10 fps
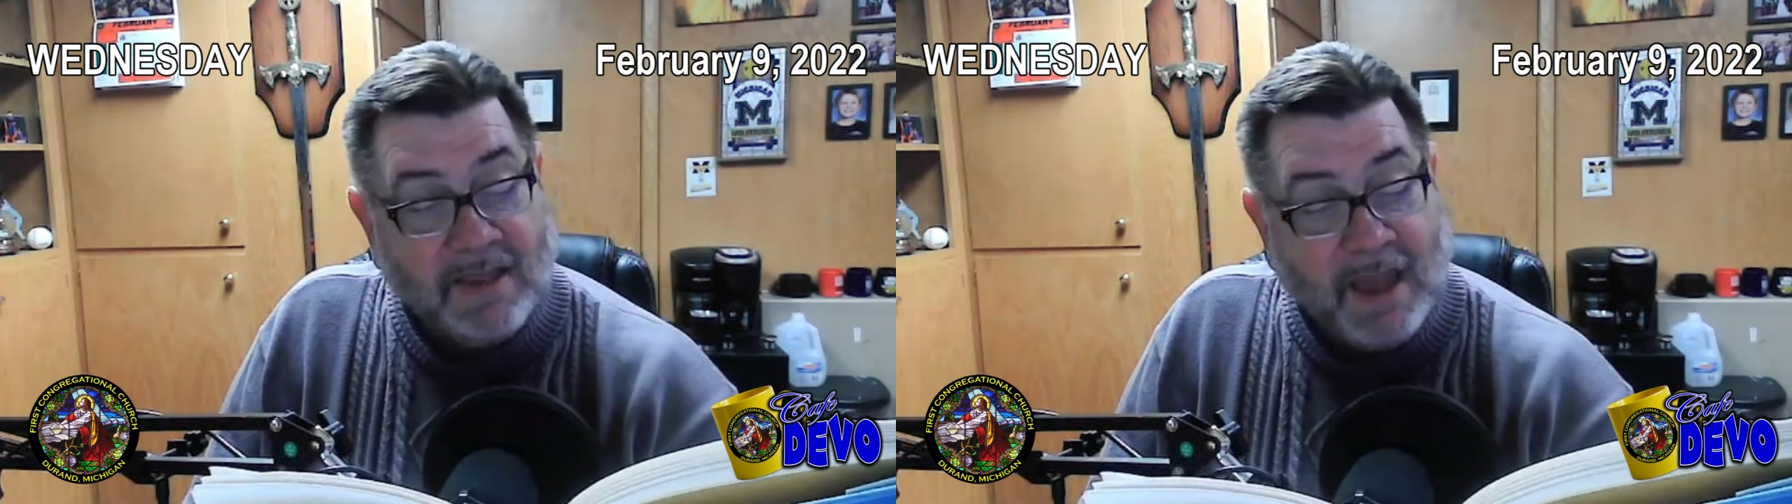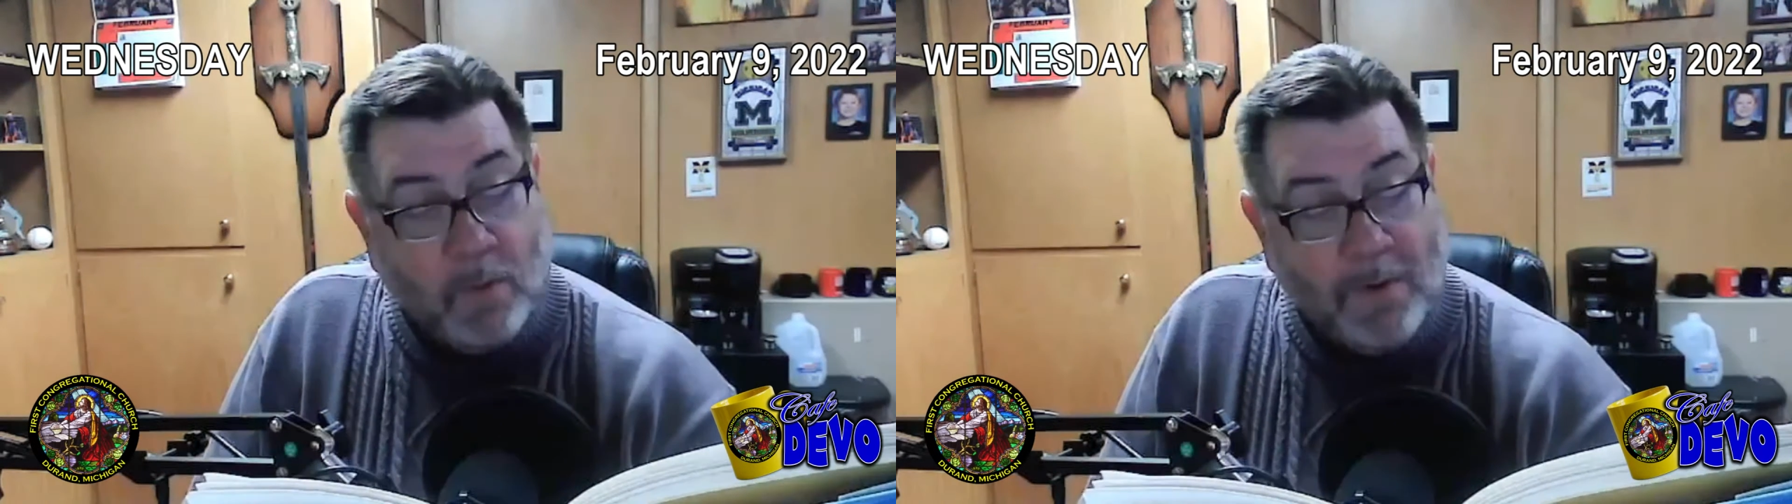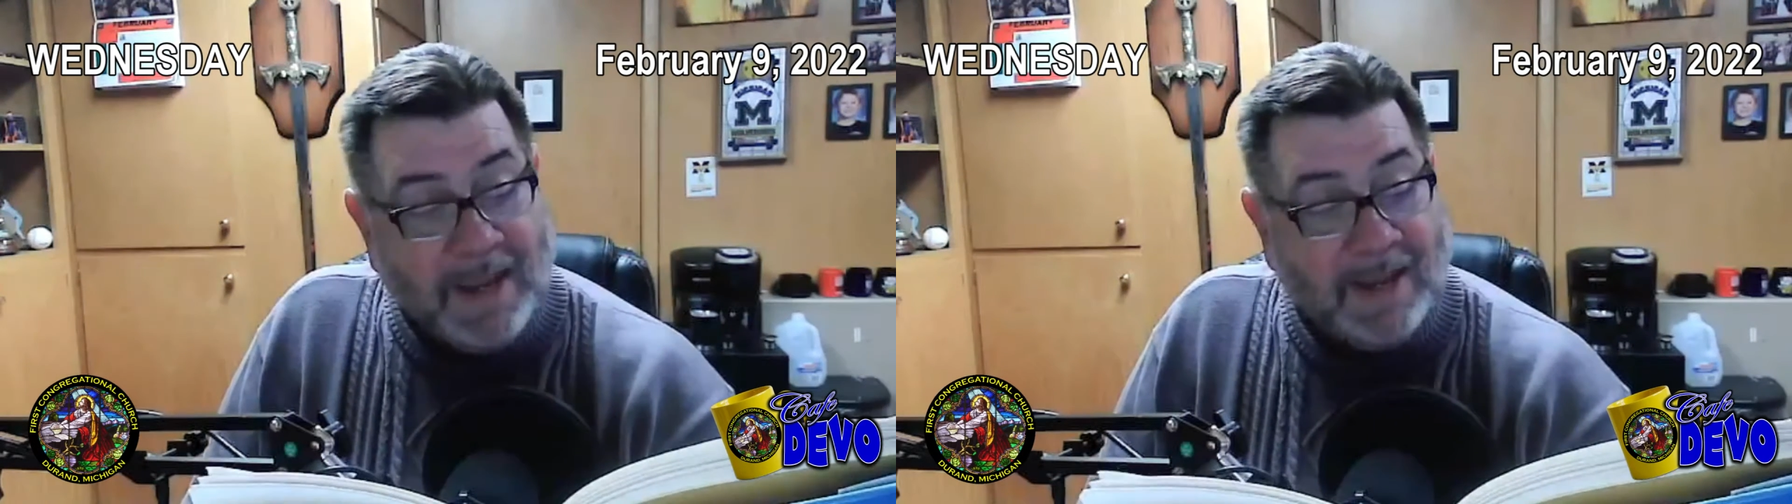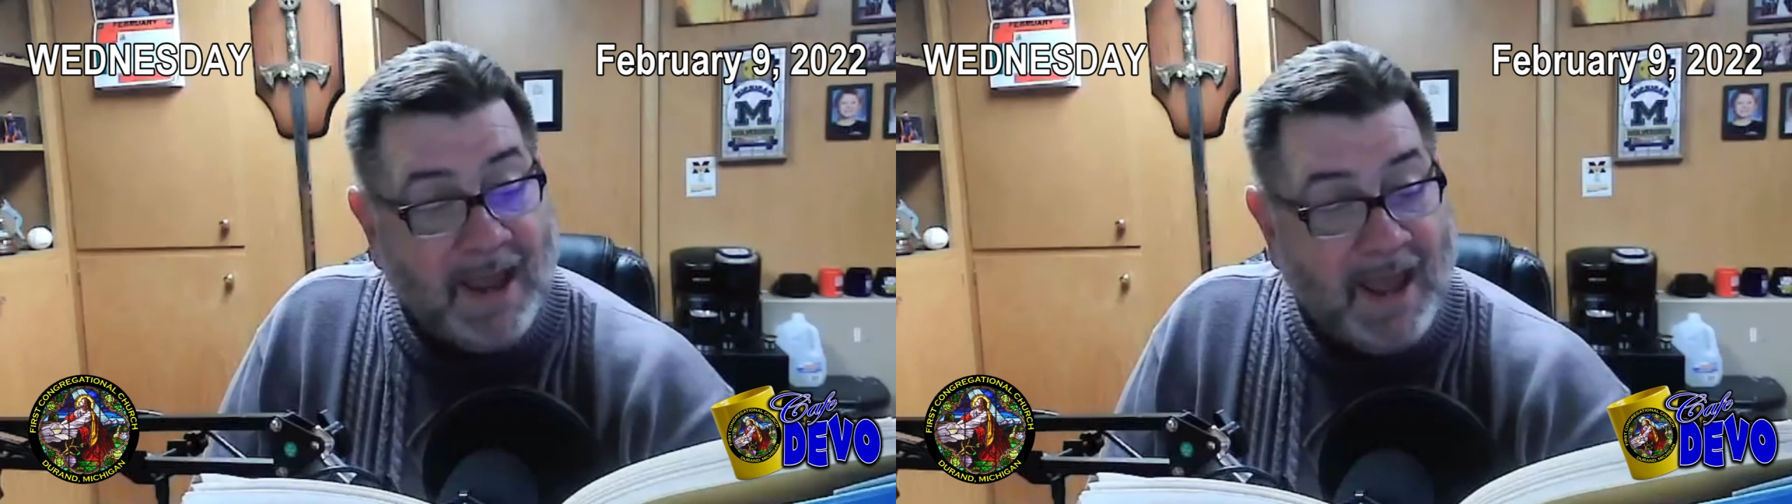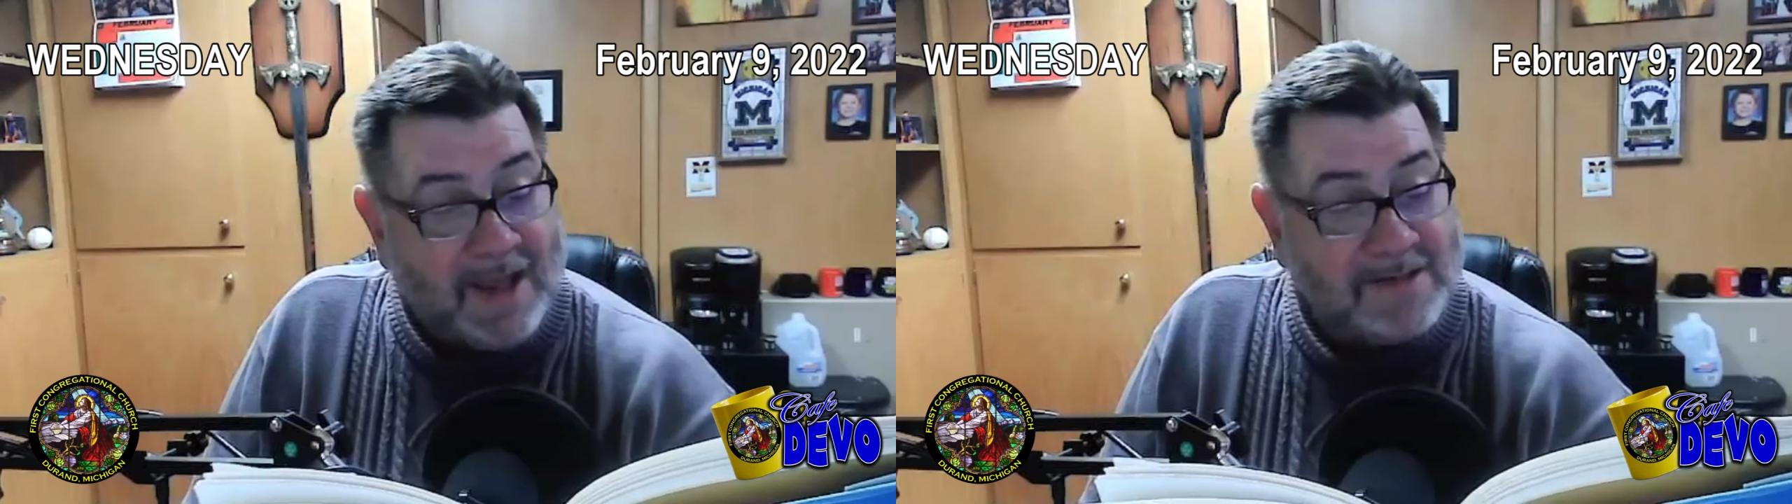that we can
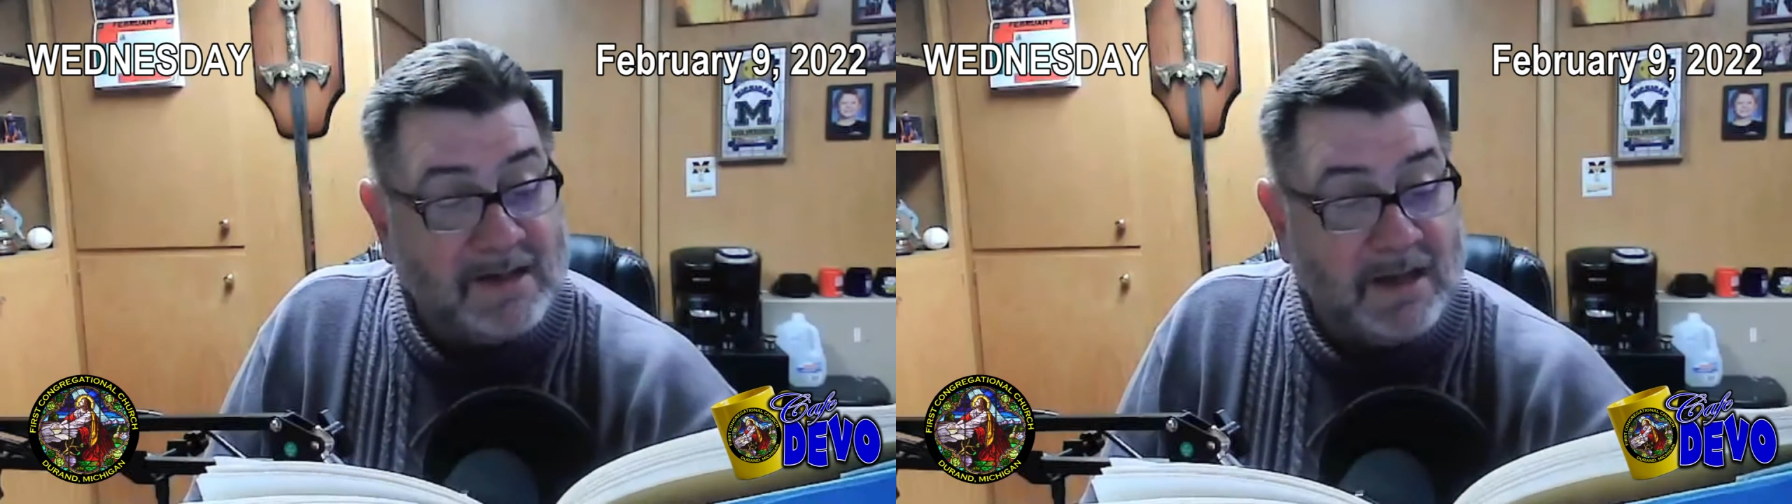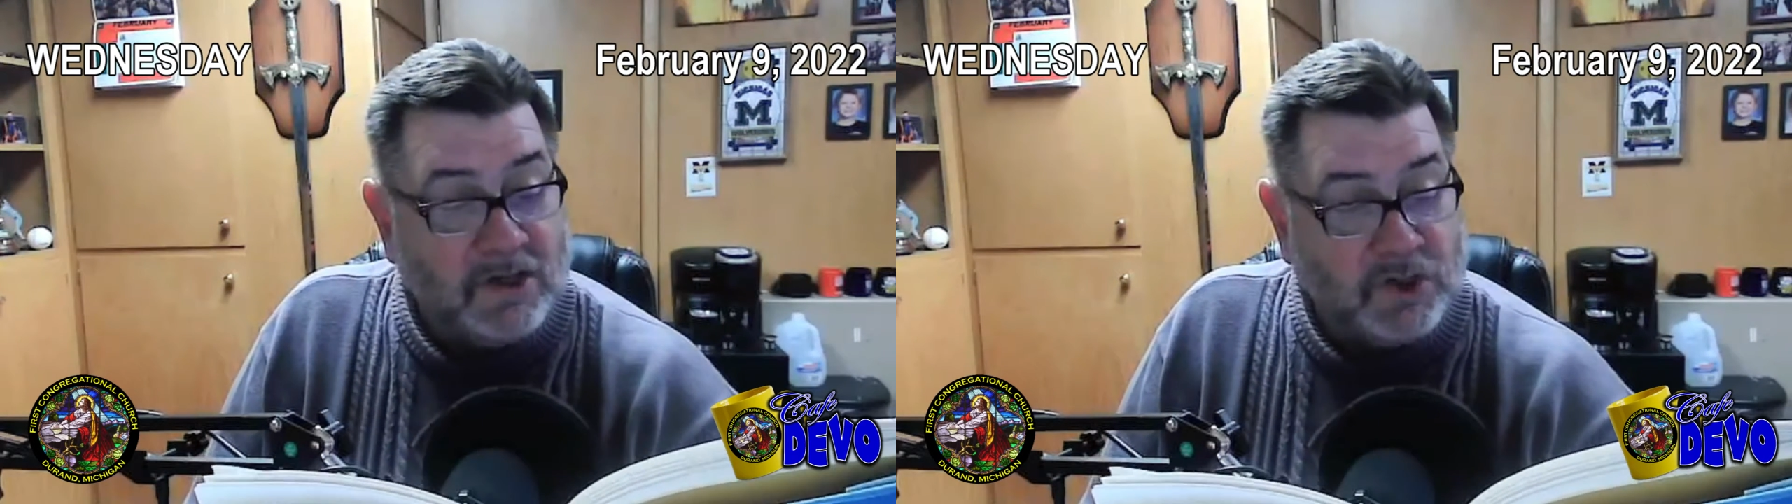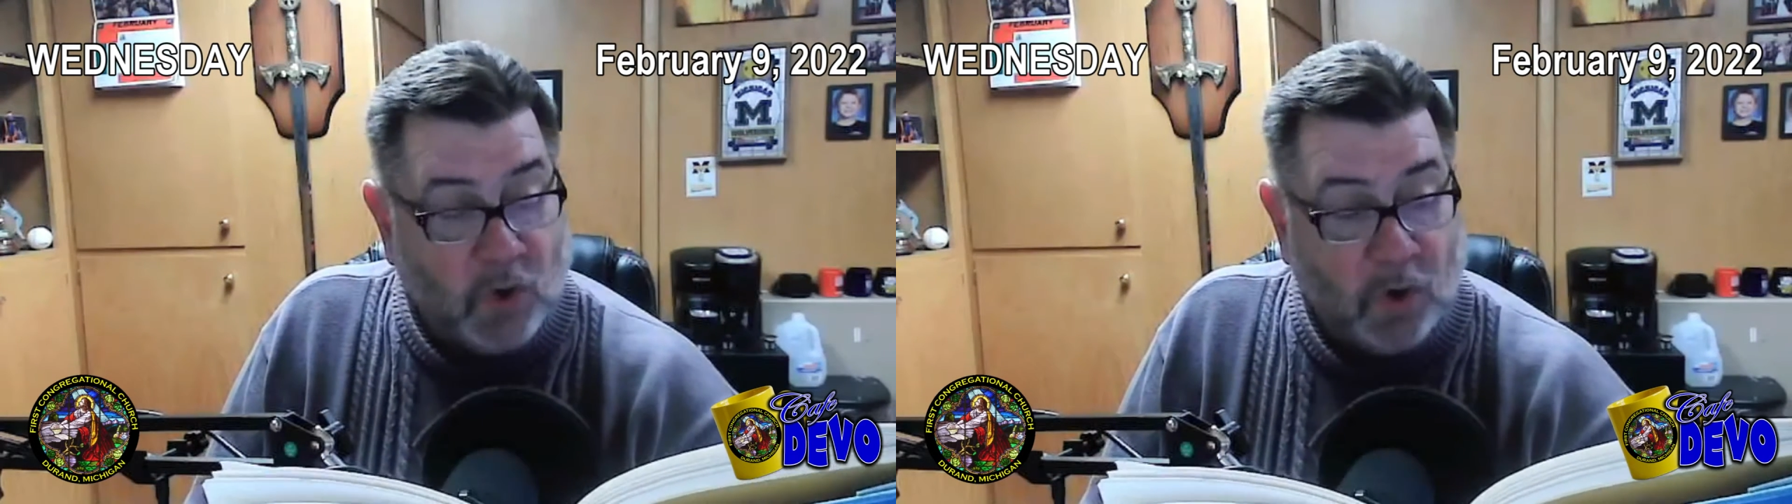ask in